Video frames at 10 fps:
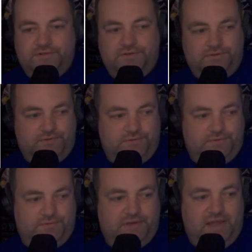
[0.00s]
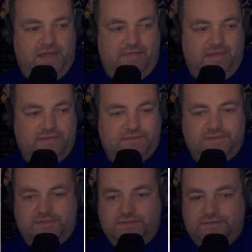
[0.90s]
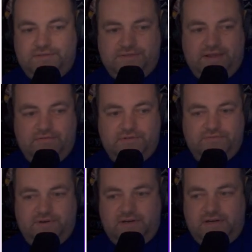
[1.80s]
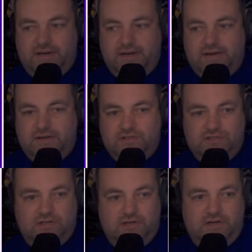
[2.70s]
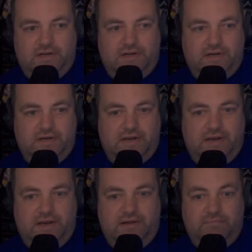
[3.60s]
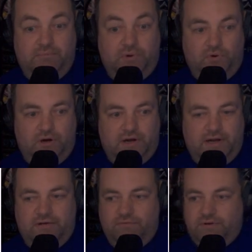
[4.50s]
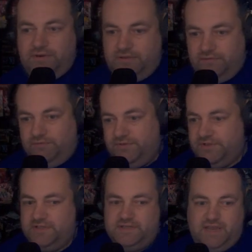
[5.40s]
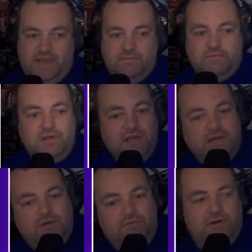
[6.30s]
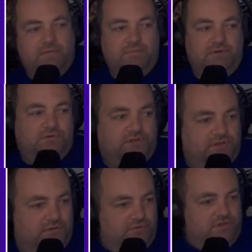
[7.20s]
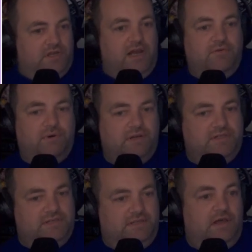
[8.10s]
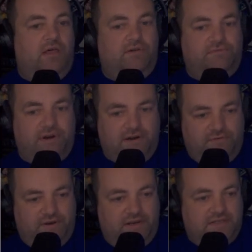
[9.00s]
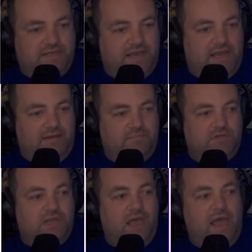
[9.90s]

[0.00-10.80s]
So yeah, that was very concerning and boring with this game when I'm used to side quests in other Final Fantasy games